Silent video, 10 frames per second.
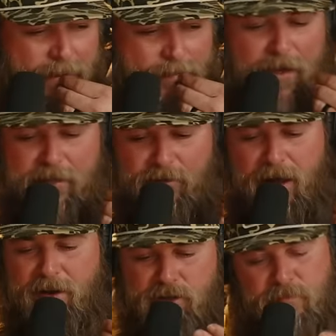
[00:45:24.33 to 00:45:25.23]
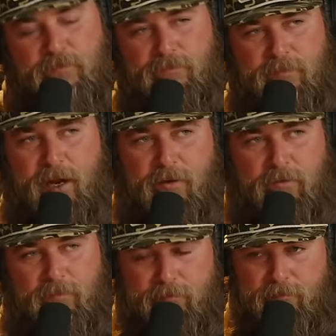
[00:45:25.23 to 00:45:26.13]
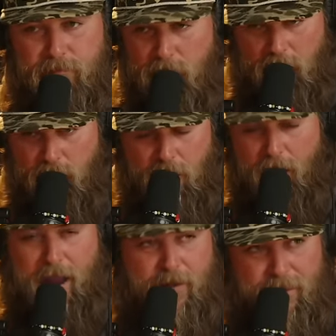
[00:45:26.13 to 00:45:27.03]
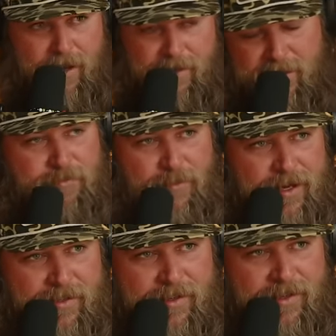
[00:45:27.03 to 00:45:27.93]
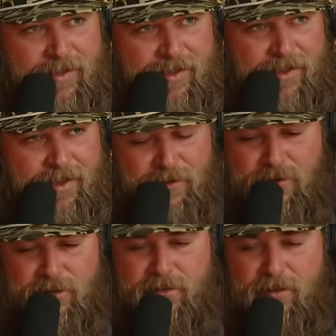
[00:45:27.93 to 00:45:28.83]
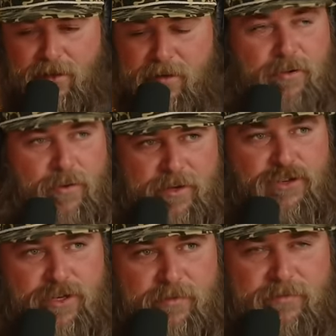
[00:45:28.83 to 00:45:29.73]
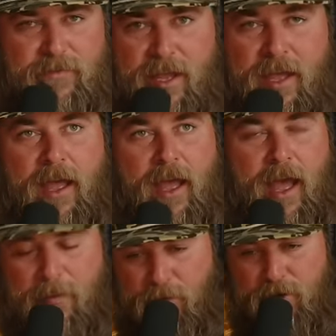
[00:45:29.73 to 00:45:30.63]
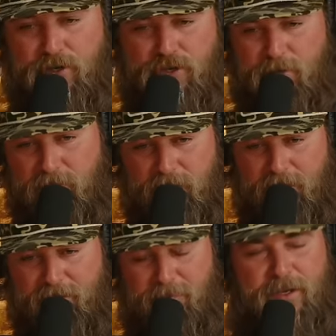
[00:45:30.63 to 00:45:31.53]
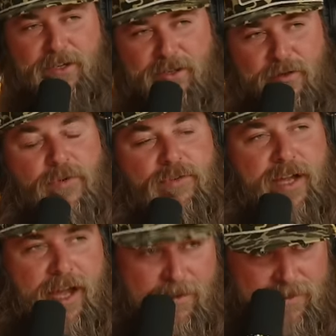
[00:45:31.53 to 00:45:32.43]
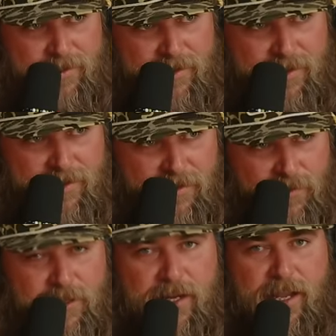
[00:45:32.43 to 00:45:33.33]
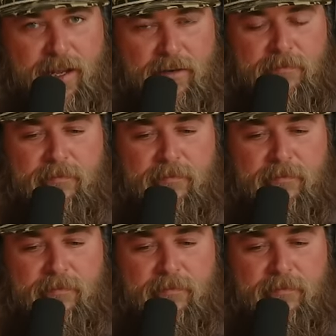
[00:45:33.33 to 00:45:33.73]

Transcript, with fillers: But so I just, you know, you're not aiming at this point. Uh, you're just literally point and shoot. I point and shoot so that some two more times, which again,